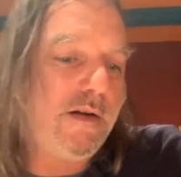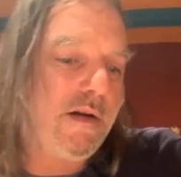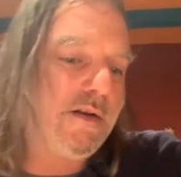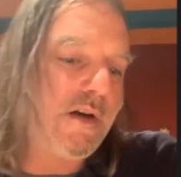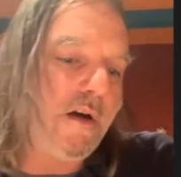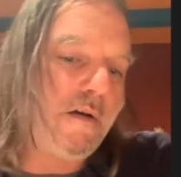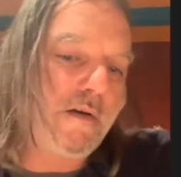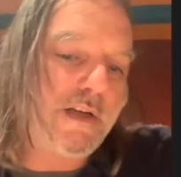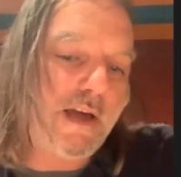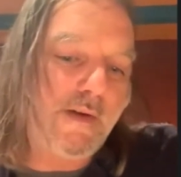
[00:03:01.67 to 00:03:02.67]
to
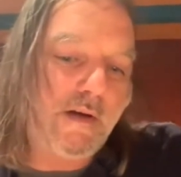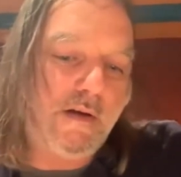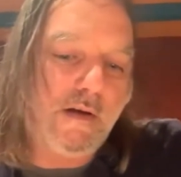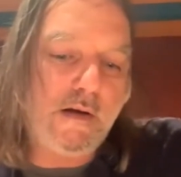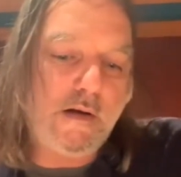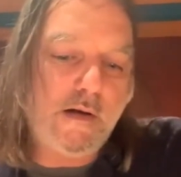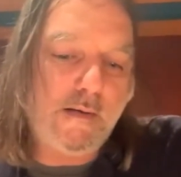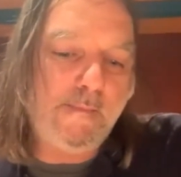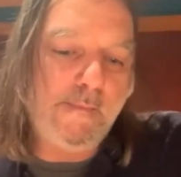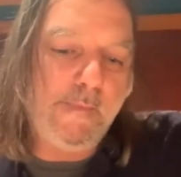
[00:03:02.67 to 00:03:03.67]
honor David.
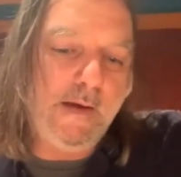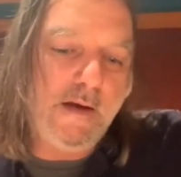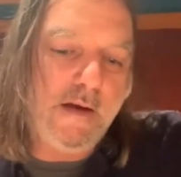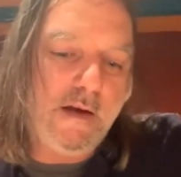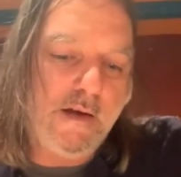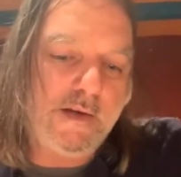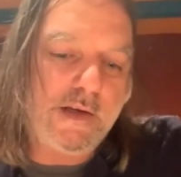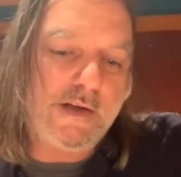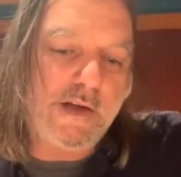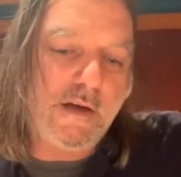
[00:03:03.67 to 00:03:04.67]
And he's
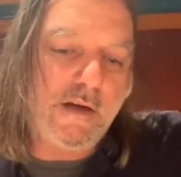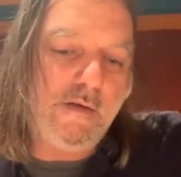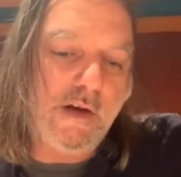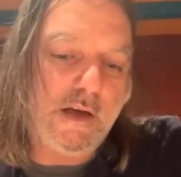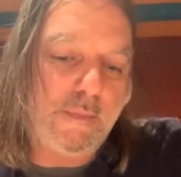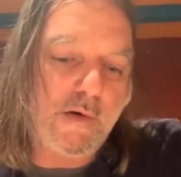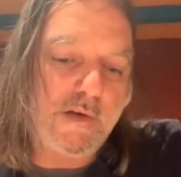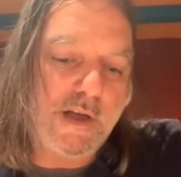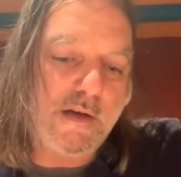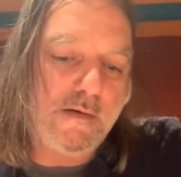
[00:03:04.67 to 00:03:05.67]
such a unique
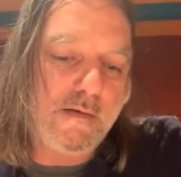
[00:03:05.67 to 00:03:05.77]
person.